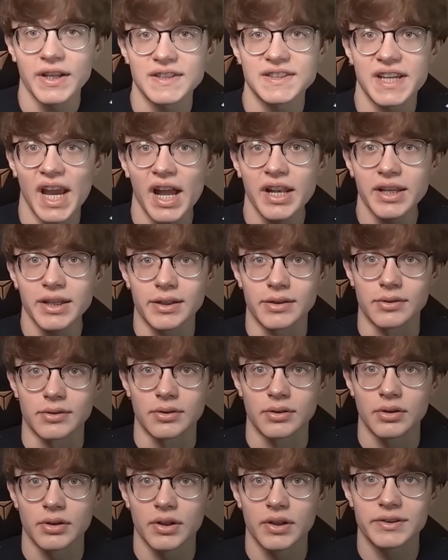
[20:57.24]
Canyon
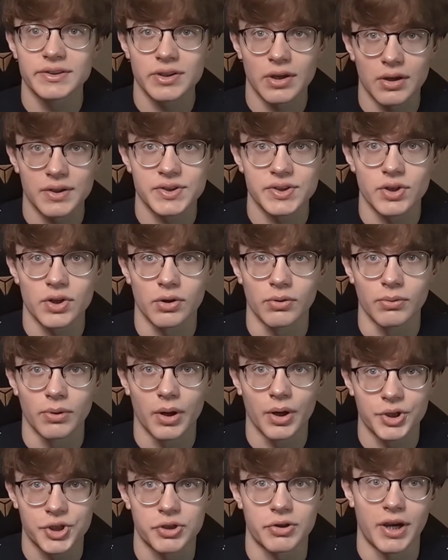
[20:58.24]
is also
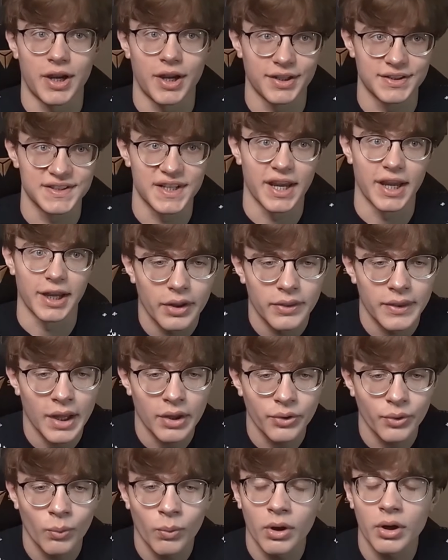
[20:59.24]
a trains game.
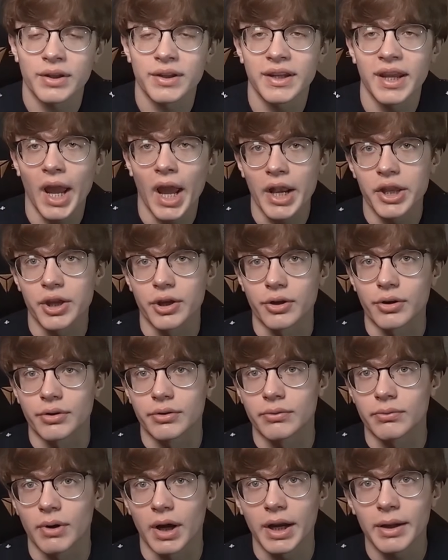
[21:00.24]
Now the word canyon,
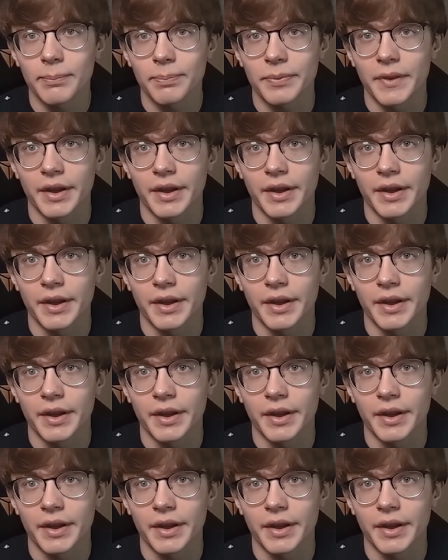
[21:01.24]
right?